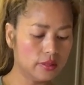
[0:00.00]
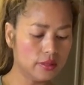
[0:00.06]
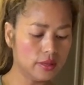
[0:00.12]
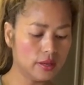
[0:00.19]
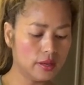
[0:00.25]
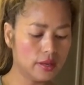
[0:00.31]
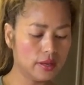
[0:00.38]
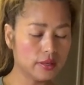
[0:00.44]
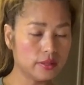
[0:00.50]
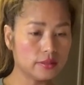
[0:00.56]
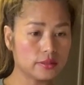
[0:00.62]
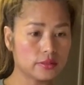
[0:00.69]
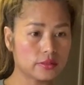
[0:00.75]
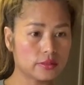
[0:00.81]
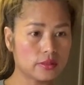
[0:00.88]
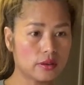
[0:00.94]

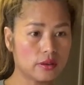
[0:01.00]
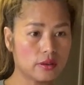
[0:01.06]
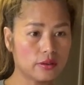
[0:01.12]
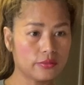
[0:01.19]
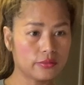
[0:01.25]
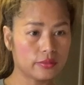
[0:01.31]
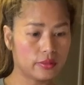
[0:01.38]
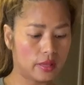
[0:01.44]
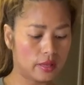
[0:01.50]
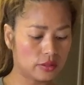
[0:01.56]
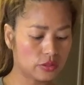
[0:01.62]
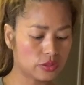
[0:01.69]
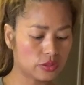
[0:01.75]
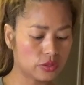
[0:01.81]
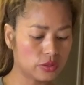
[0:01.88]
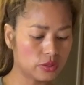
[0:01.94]
nice soft
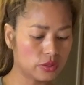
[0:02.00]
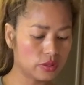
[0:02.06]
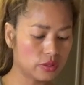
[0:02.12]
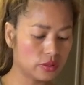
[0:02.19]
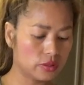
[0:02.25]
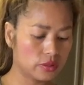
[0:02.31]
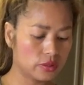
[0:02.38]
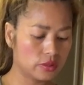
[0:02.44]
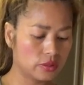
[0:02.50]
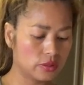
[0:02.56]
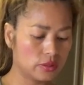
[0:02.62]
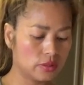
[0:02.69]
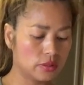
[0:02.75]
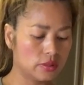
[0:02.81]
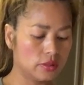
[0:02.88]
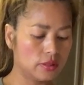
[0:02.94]
texture
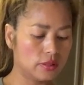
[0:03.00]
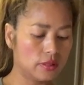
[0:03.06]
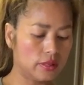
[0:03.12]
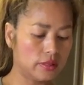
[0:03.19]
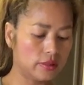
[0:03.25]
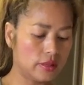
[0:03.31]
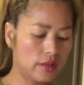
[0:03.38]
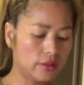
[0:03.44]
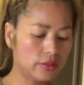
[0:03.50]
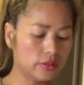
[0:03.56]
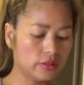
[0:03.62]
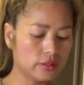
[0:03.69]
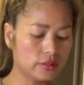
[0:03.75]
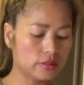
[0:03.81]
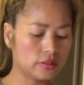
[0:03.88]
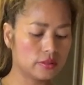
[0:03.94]
like that. And
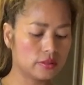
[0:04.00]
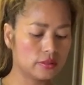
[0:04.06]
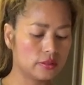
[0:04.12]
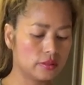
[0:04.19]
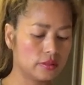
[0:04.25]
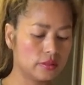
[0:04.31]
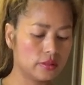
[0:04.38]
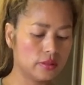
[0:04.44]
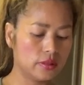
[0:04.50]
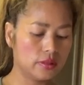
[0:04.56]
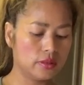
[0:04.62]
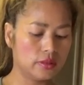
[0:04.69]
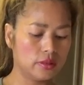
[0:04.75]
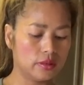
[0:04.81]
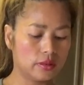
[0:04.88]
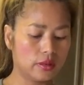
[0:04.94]
just
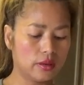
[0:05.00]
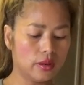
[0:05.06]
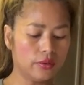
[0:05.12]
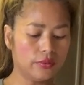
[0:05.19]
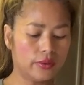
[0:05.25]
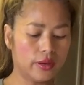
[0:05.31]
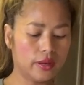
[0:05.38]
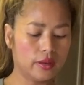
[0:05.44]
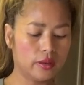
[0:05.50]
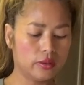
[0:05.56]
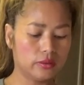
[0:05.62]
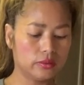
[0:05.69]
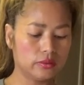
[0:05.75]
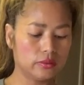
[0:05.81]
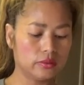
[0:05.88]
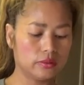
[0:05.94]
get around.